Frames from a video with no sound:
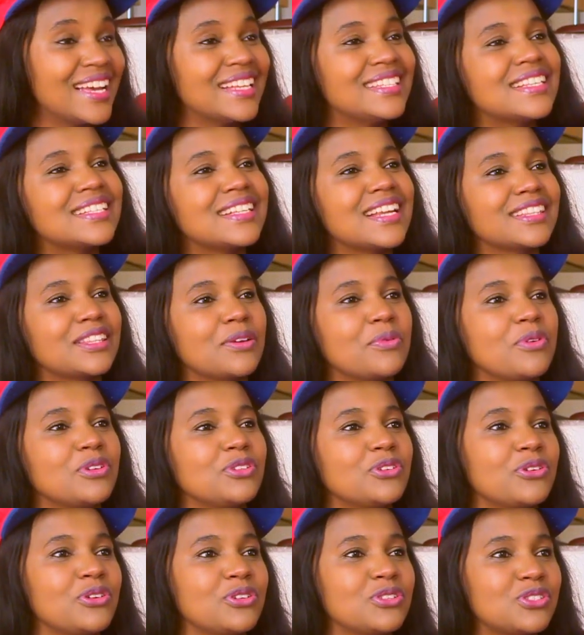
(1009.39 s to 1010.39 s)
Just like the way when
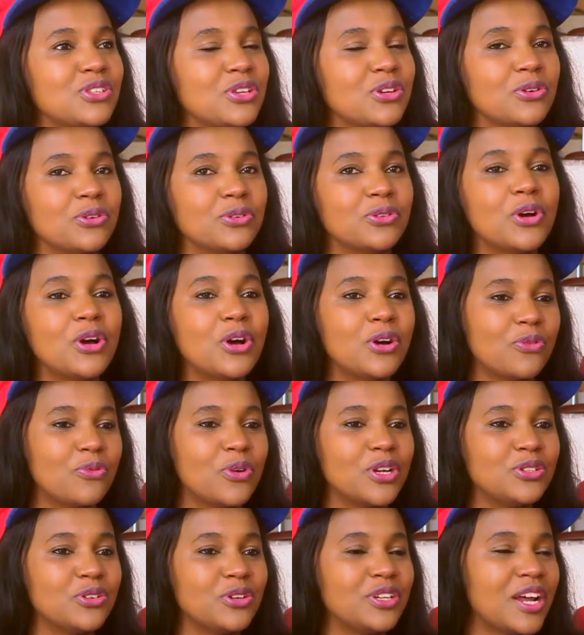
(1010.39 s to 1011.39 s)
you're a single,
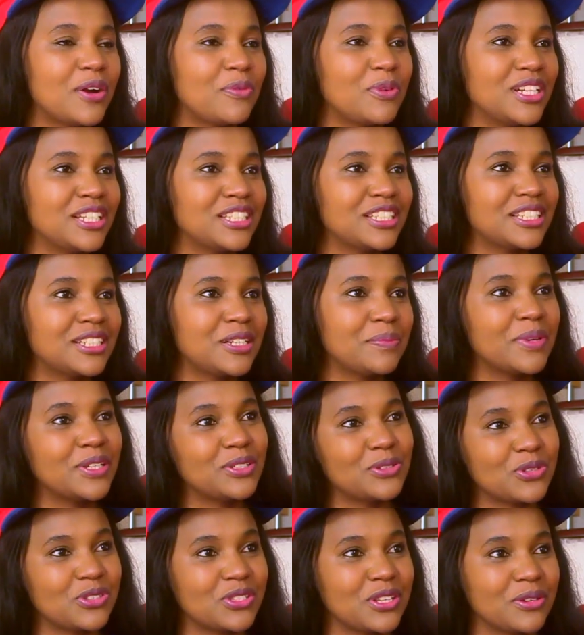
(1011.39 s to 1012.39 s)
when you're in a relationship and
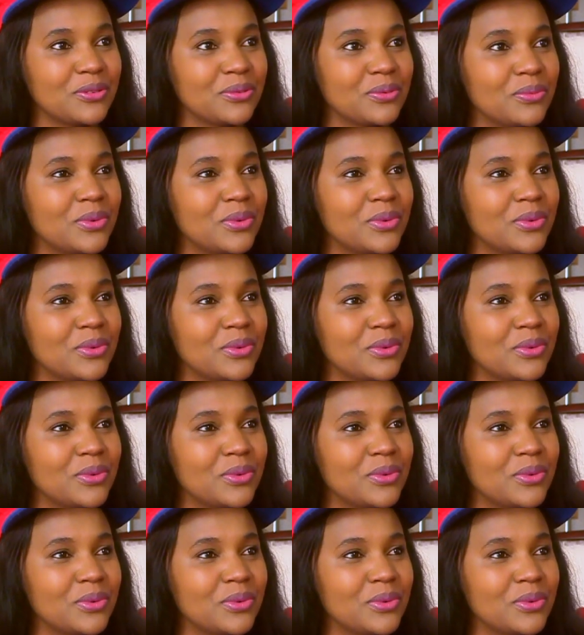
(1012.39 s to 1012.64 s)
you're single.